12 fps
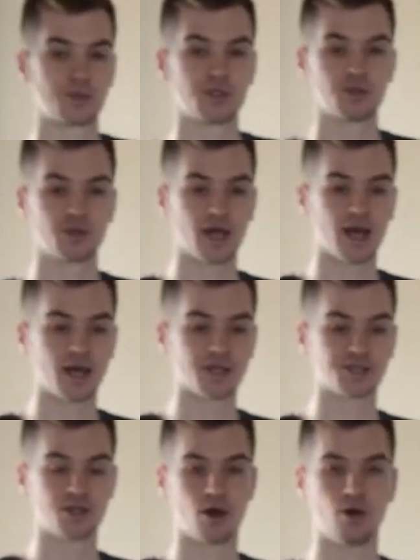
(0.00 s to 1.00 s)
do you
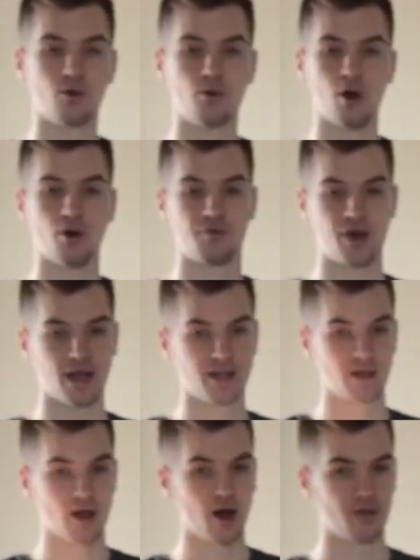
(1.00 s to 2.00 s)
guys know of
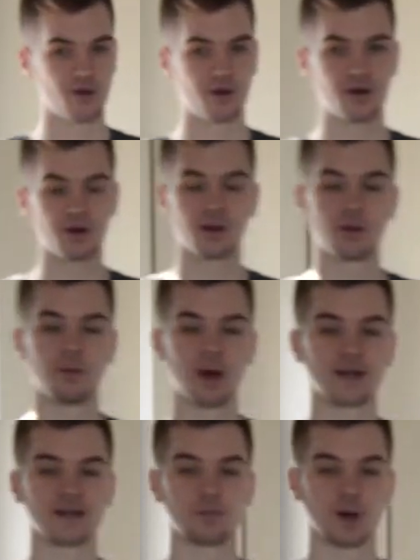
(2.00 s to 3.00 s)
any other
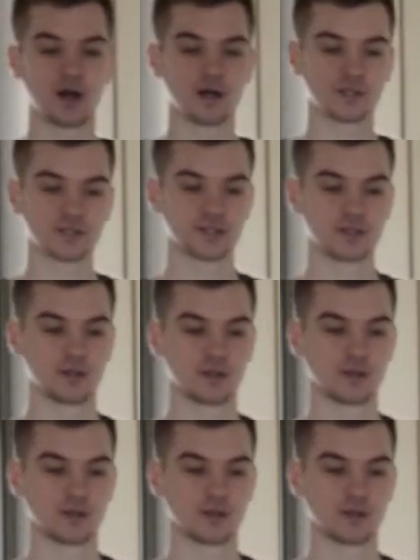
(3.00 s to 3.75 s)
body parts?